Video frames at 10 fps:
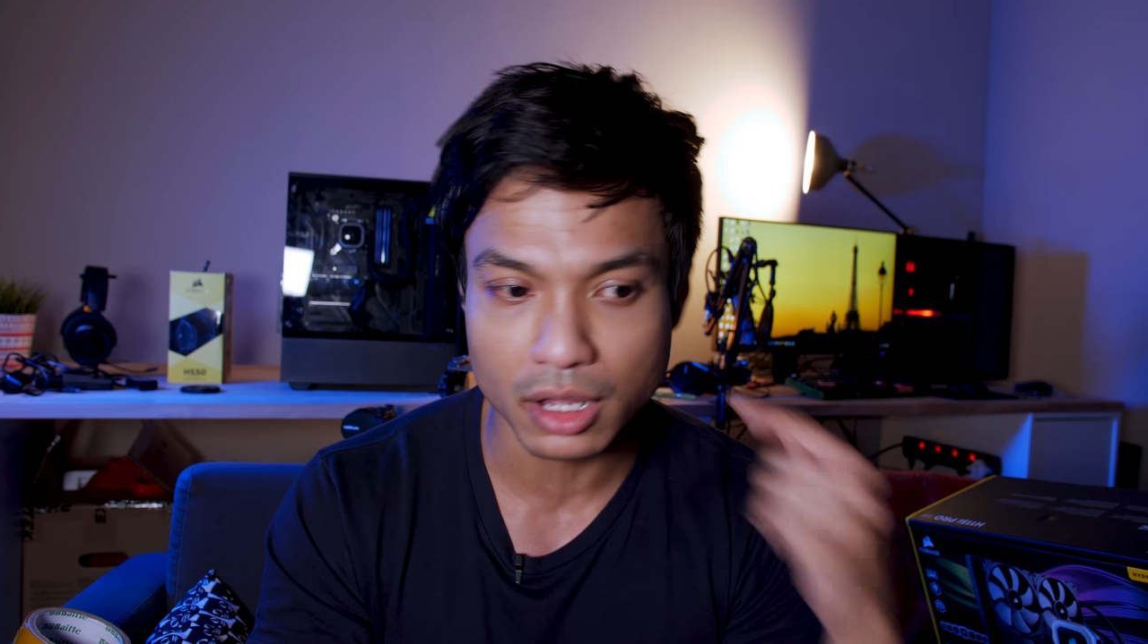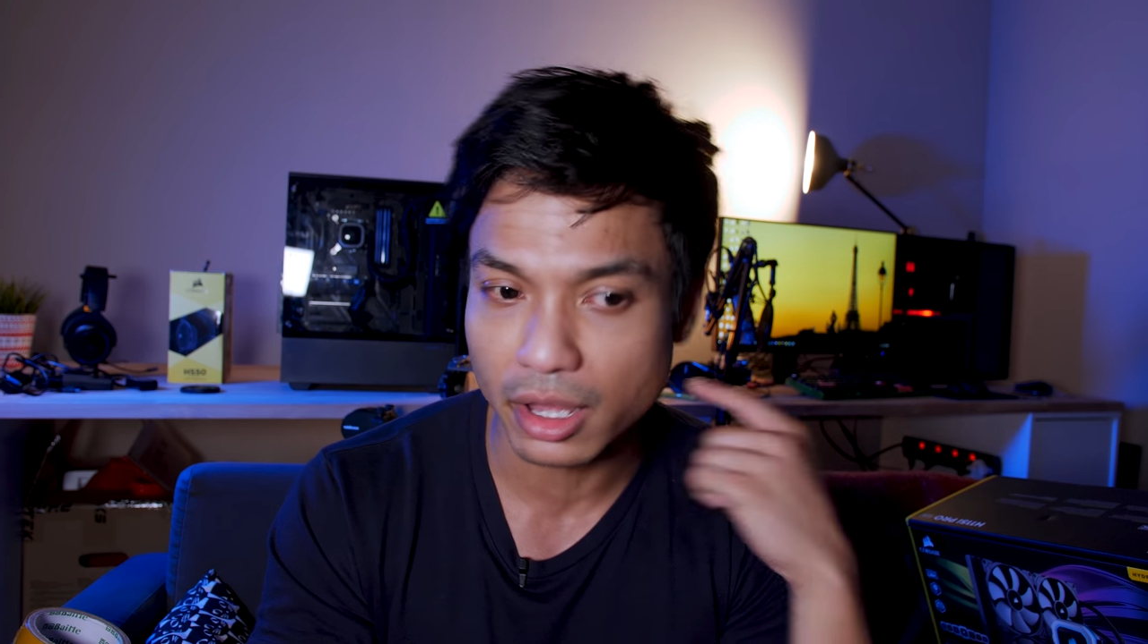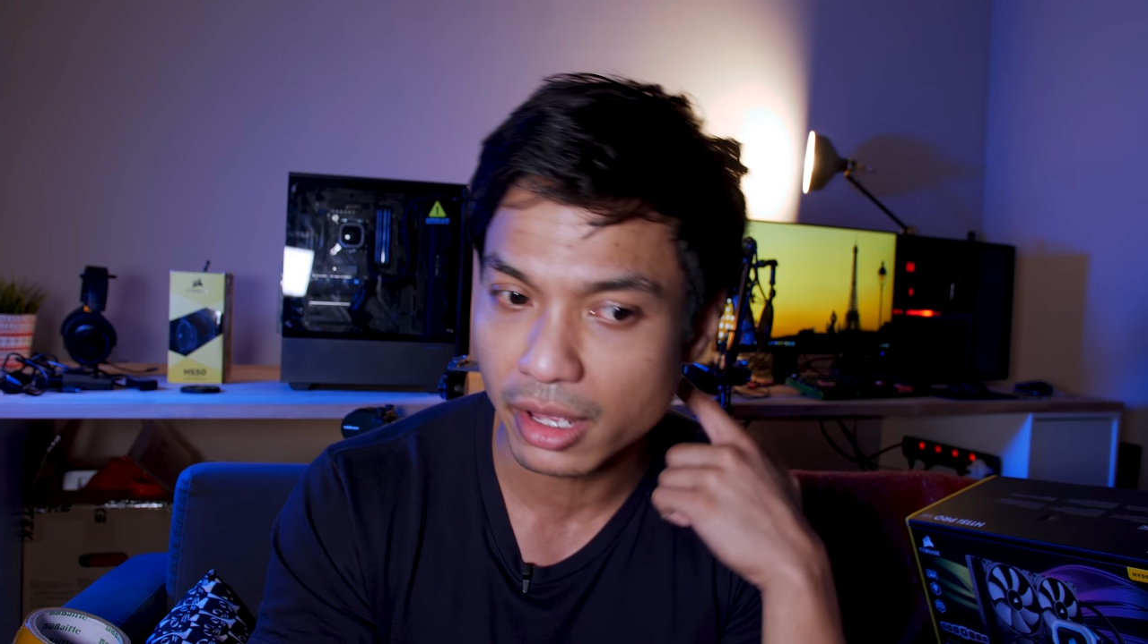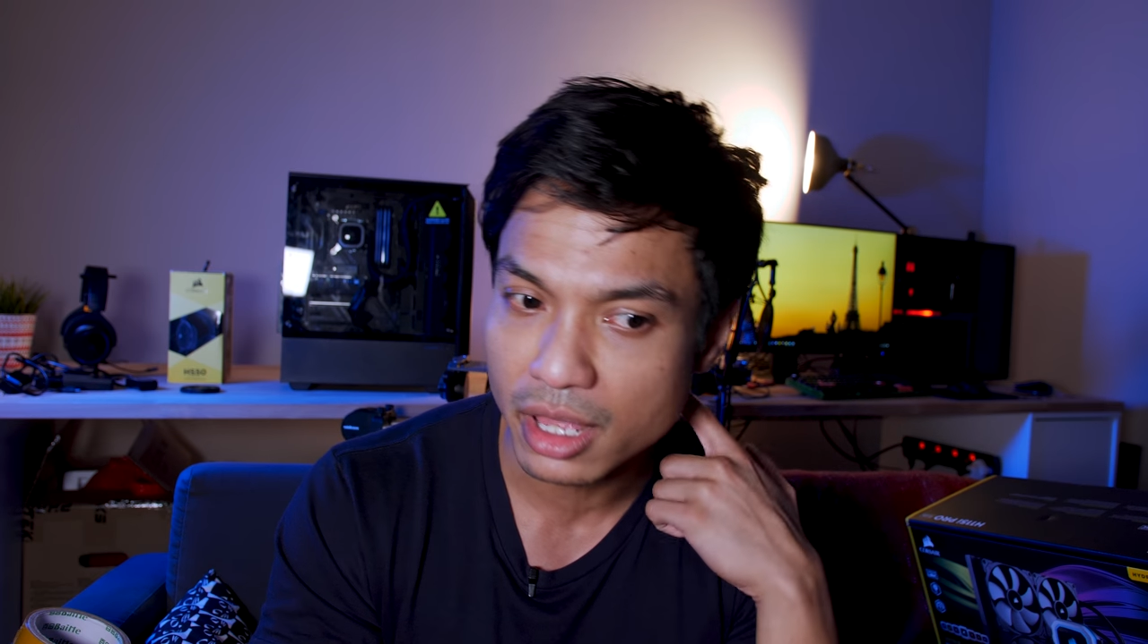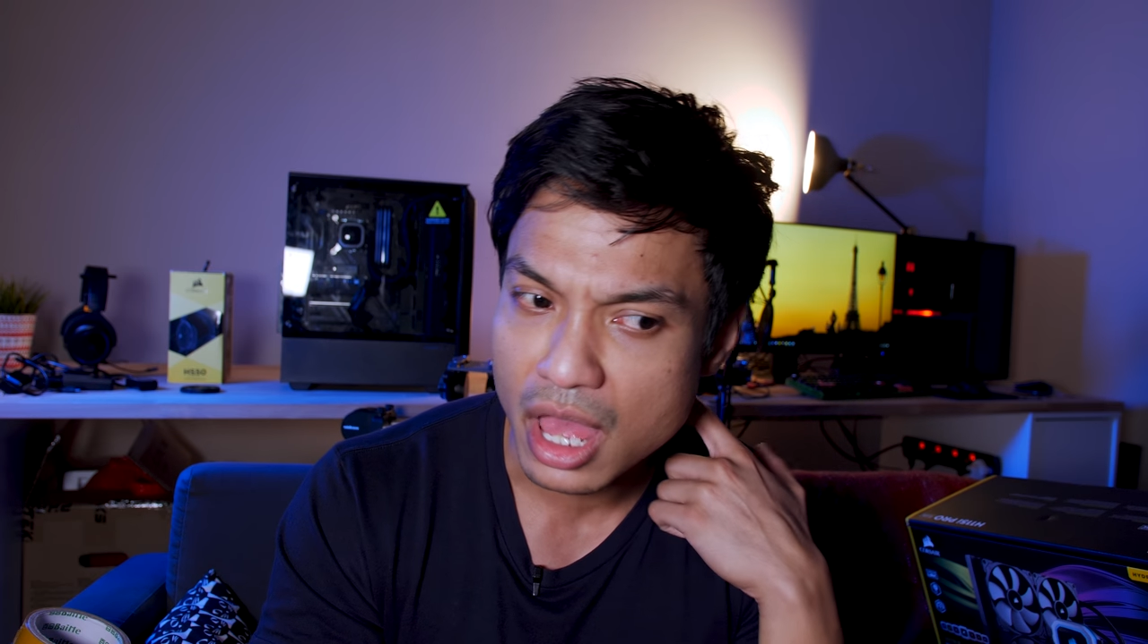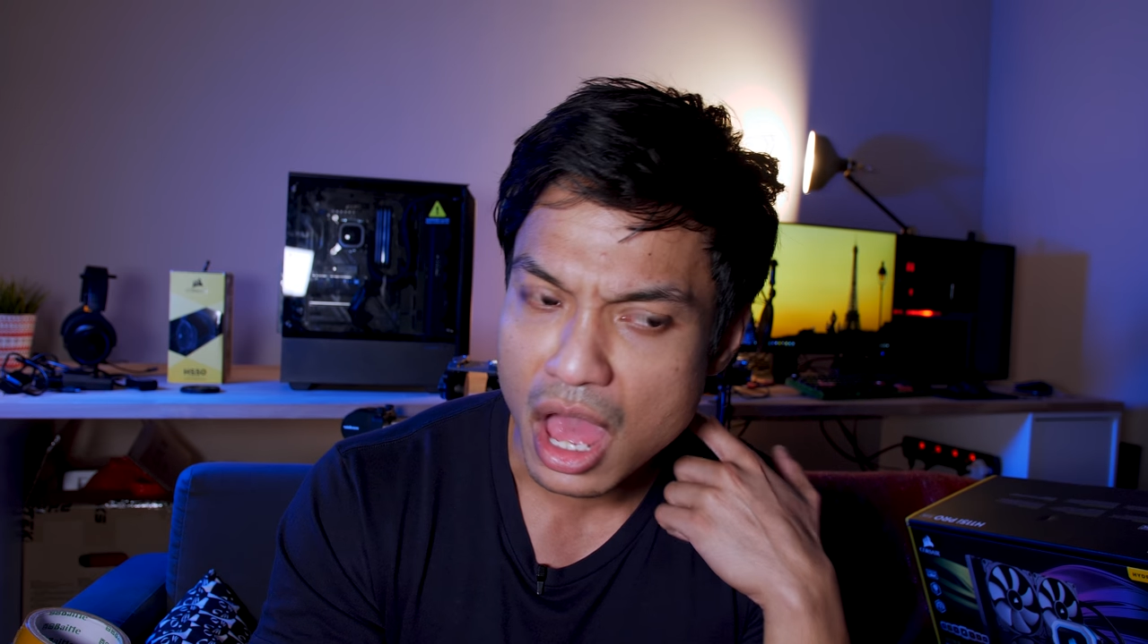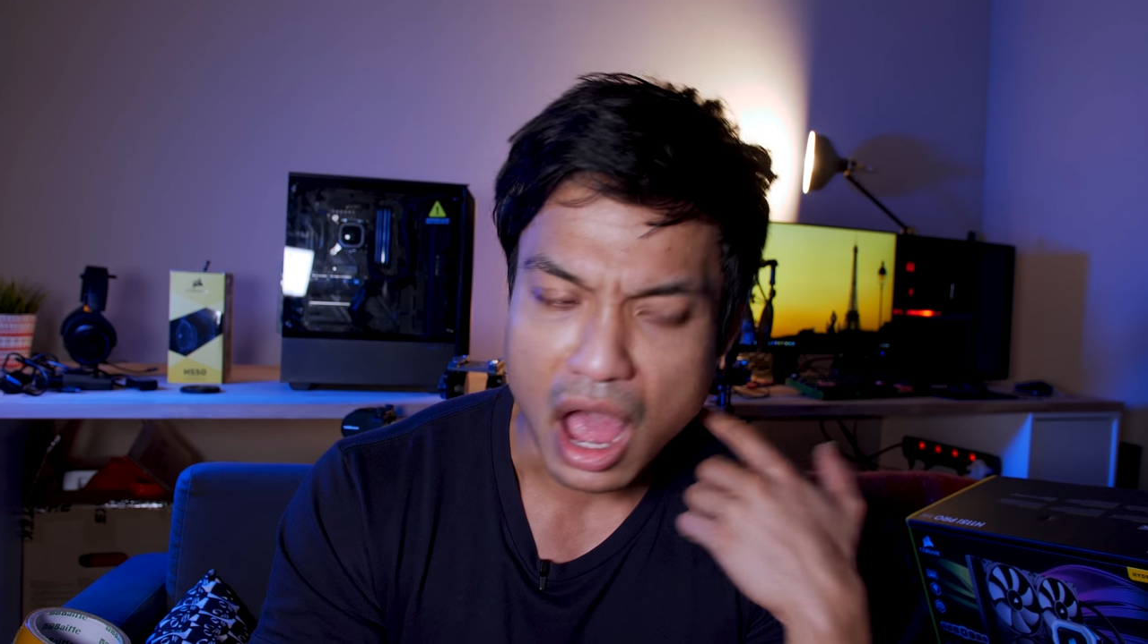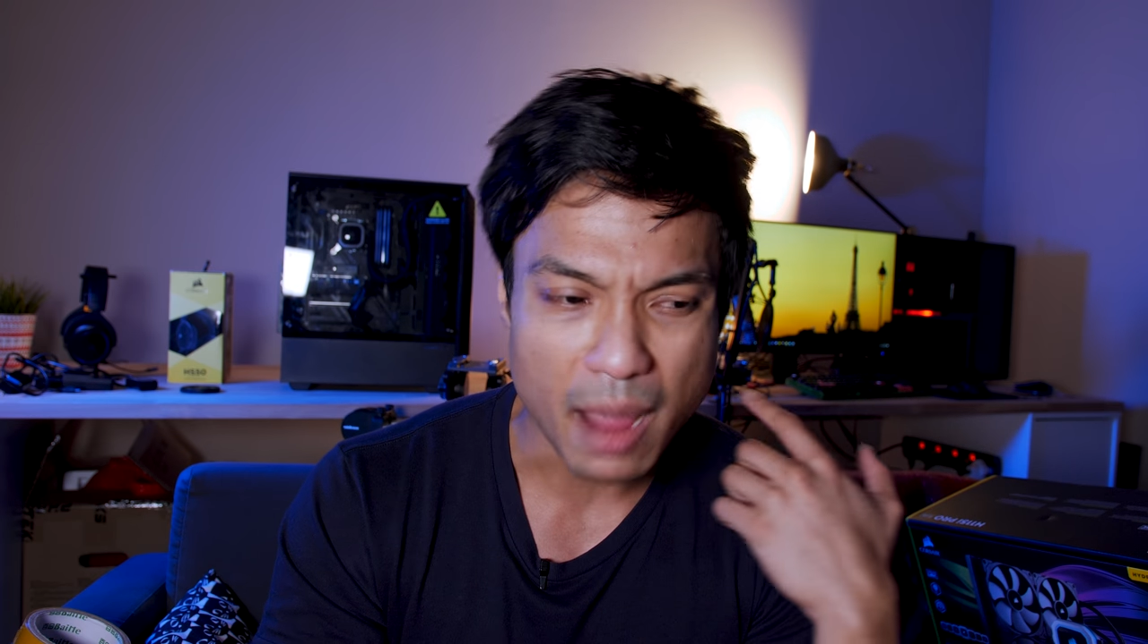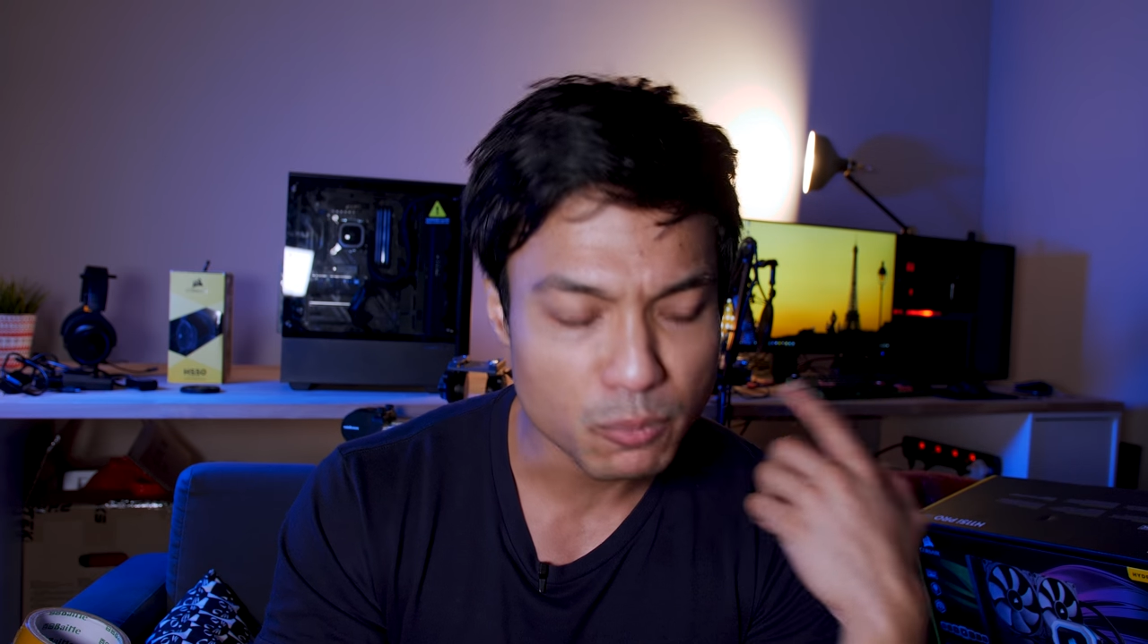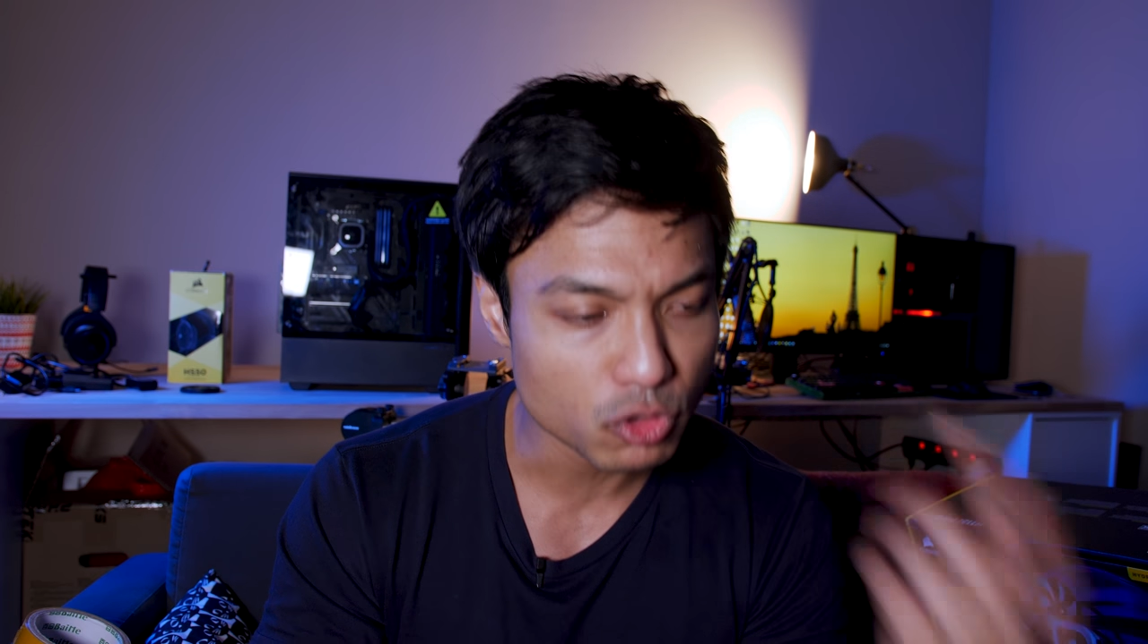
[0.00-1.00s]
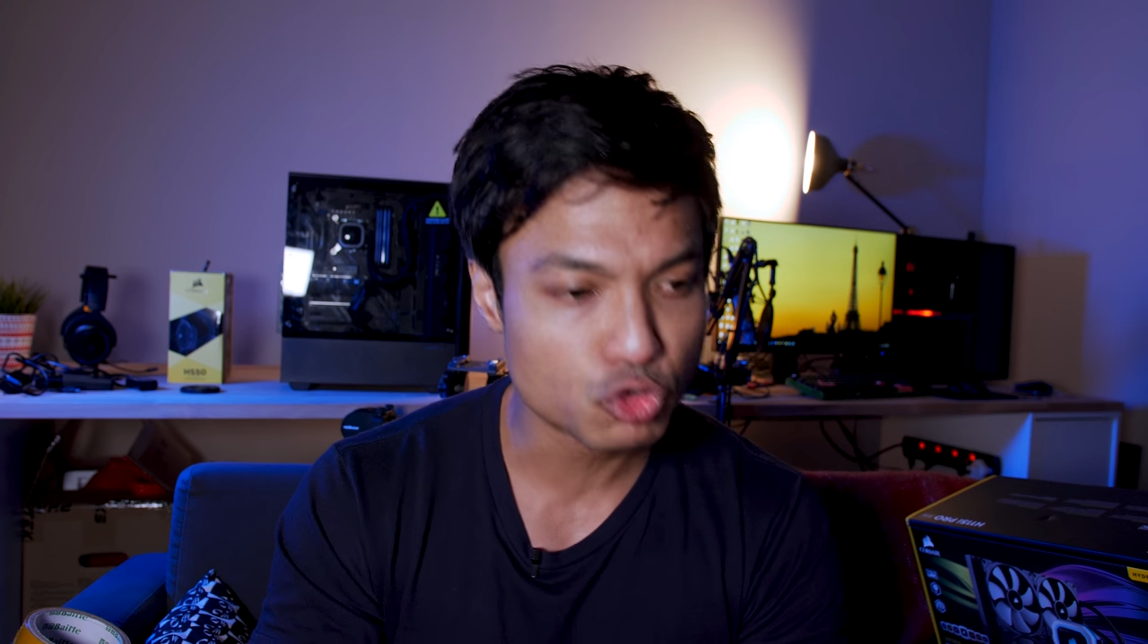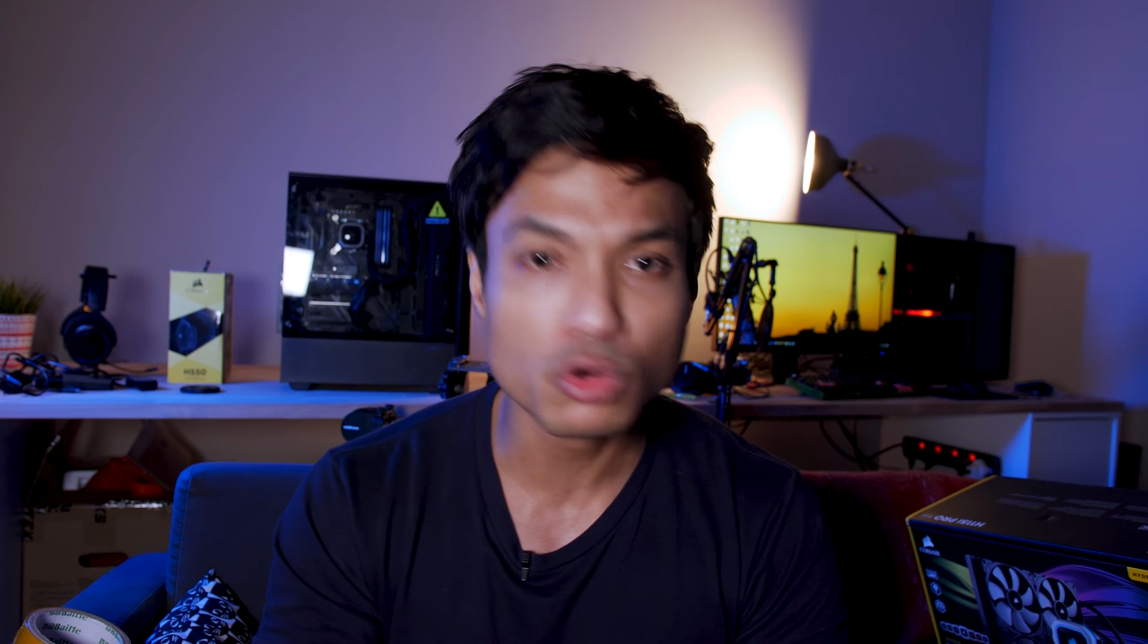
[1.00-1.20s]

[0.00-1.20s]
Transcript: I'm not